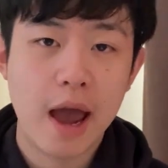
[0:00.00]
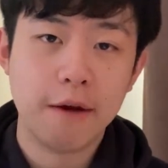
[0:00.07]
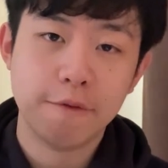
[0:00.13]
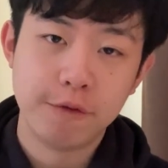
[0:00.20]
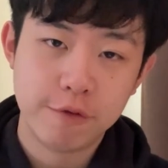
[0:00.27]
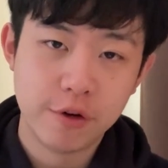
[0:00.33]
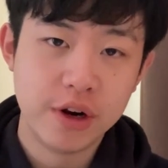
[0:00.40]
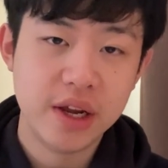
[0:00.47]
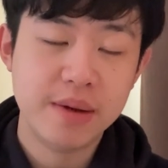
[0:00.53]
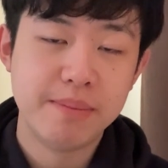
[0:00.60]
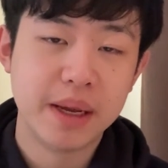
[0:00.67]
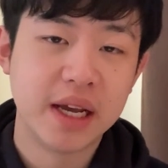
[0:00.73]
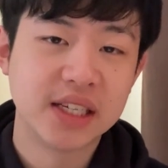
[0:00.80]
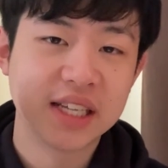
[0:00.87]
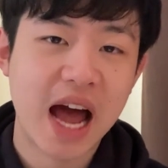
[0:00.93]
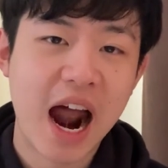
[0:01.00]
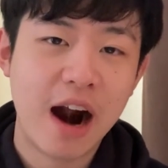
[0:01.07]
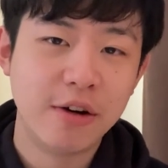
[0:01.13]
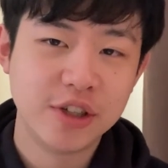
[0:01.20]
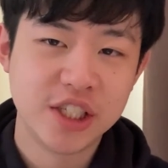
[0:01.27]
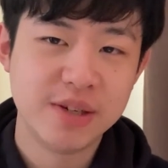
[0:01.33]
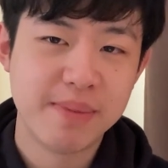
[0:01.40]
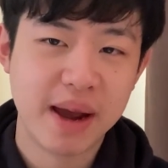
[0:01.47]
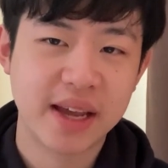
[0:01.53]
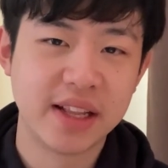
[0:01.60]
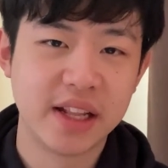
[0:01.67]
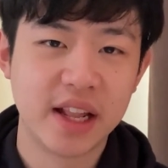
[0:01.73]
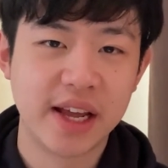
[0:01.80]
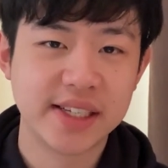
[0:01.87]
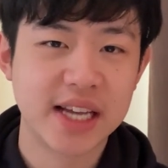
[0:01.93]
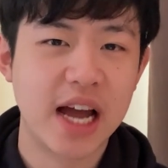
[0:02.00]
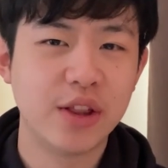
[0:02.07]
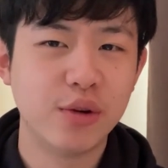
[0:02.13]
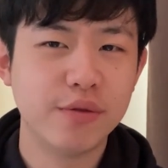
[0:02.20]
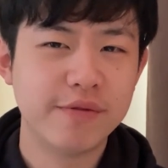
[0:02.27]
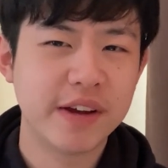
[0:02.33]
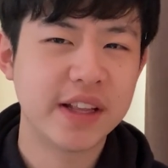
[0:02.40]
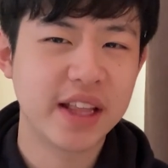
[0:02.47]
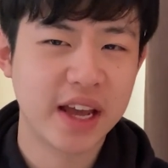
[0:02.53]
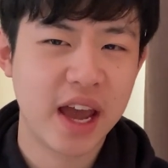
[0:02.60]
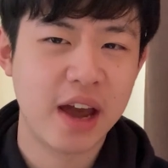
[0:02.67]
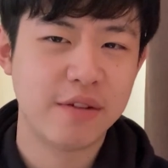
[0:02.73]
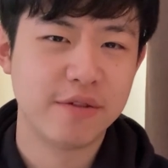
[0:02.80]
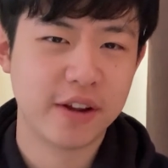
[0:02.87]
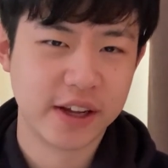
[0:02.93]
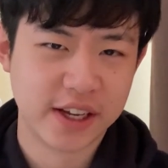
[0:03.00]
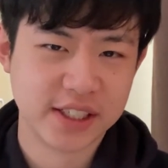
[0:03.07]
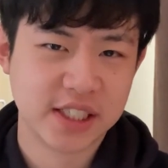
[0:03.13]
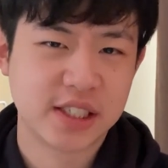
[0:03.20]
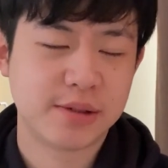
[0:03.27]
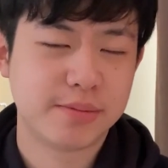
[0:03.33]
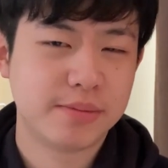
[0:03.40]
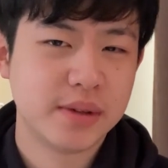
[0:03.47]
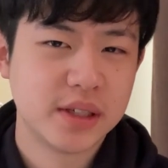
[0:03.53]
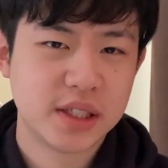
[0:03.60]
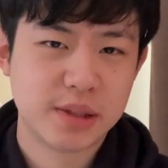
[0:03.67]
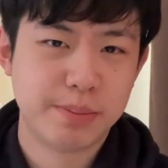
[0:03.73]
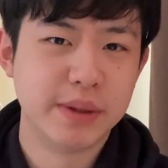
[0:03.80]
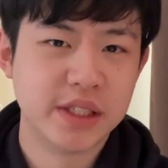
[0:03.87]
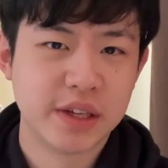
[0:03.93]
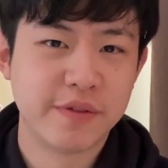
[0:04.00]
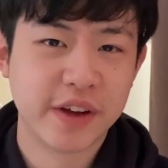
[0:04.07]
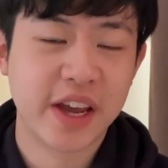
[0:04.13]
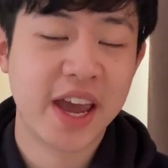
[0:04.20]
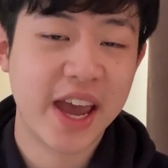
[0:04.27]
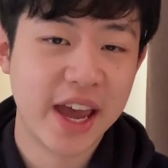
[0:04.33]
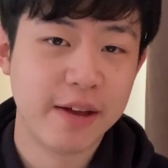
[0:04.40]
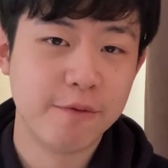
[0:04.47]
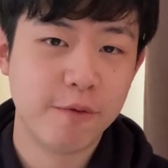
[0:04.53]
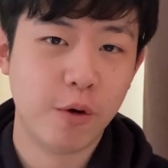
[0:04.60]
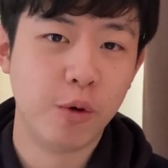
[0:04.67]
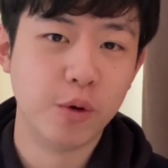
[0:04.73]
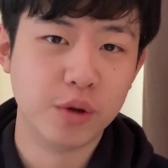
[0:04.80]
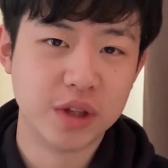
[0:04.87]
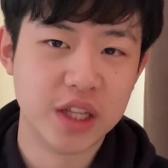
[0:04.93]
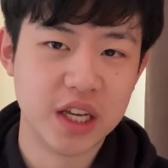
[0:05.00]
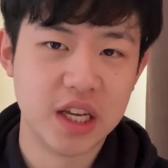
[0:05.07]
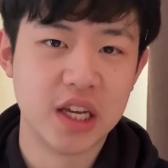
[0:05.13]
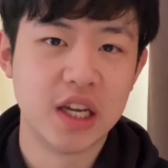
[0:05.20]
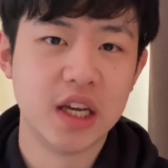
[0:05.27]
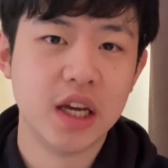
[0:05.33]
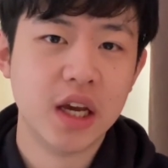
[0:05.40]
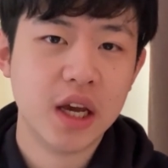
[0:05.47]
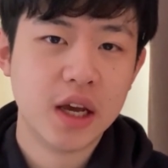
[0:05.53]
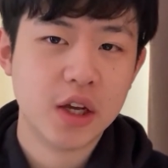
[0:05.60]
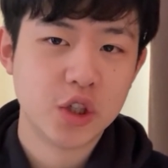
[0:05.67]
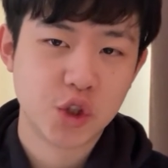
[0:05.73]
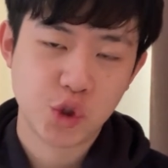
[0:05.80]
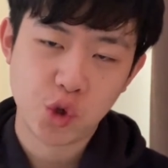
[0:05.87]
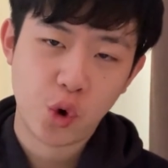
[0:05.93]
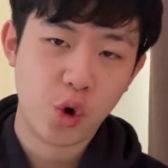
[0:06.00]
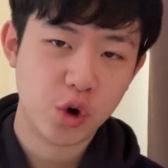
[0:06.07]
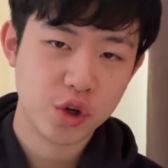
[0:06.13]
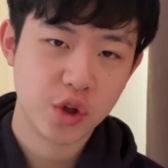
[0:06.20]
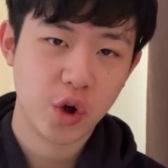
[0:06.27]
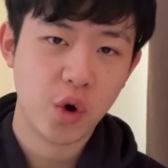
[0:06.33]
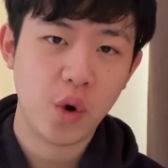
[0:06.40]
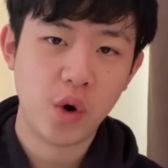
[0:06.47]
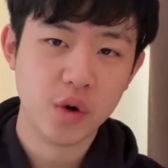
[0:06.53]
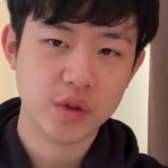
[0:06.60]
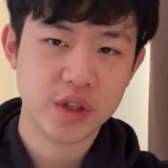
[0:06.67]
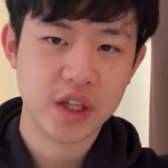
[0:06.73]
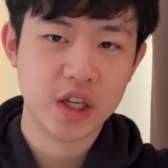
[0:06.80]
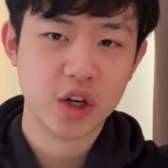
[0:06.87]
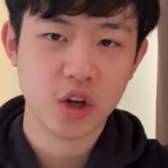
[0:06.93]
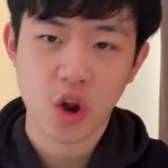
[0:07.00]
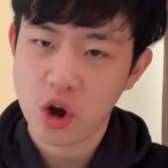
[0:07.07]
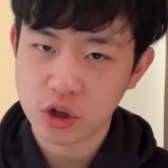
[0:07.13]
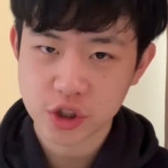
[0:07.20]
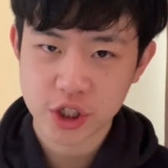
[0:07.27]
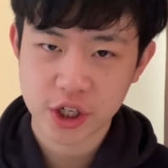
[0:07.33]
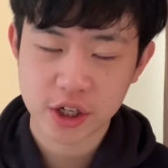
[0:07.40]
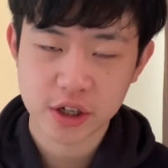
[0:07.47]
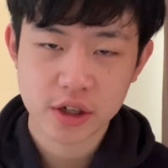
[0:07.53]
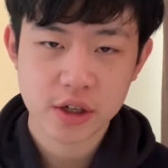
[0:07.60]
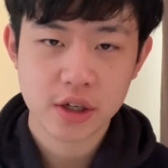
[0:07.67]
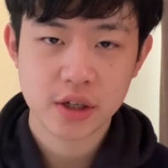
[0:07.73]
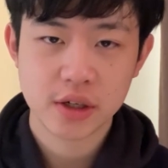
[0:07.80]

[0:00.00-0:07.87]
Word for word: And three, because RG back in the days, I don't think they have like a specific hand for the sword or the launcher.